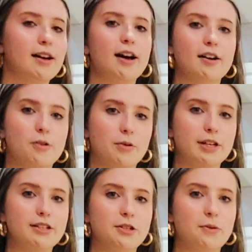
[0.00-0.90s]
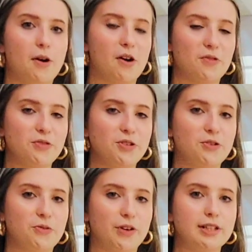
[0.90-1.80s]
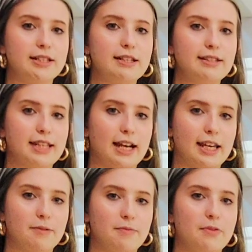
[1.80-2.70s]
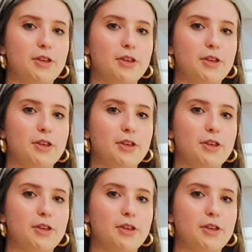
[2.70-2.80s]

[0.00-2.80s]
According to a Harvard University study,